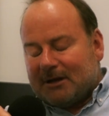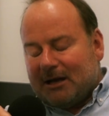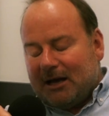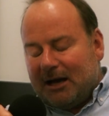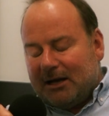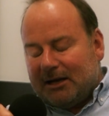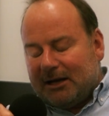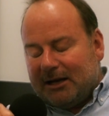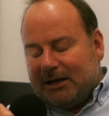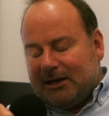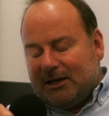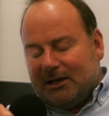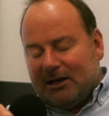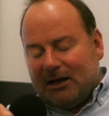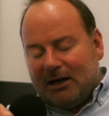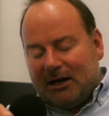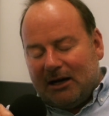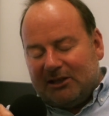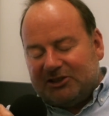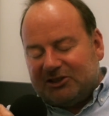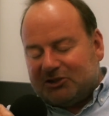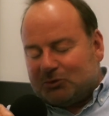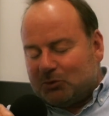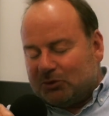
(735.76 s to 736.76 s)
and
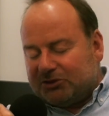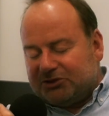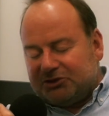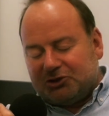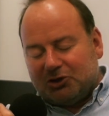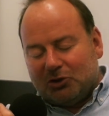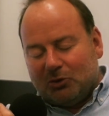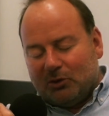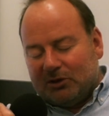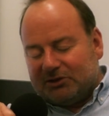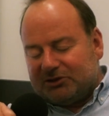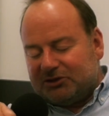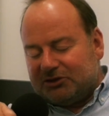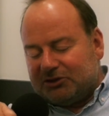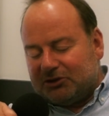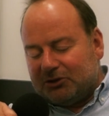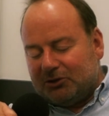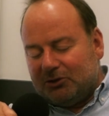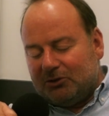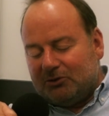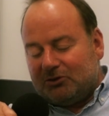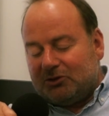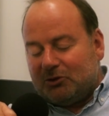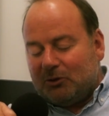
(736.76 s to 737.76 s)
I just wasn't sure what to
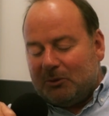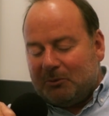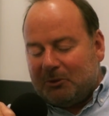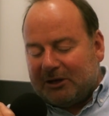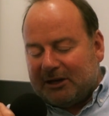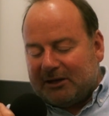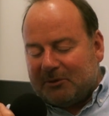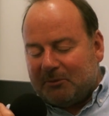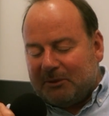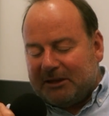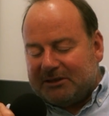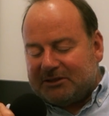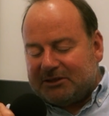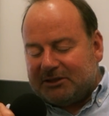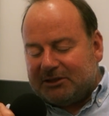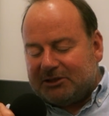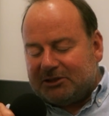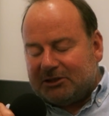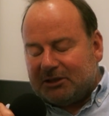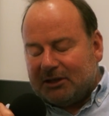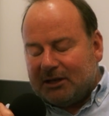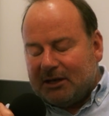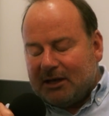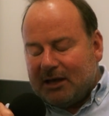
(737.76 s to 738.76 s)
do. Do we put out a
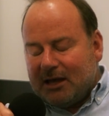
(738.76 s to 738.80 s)
message?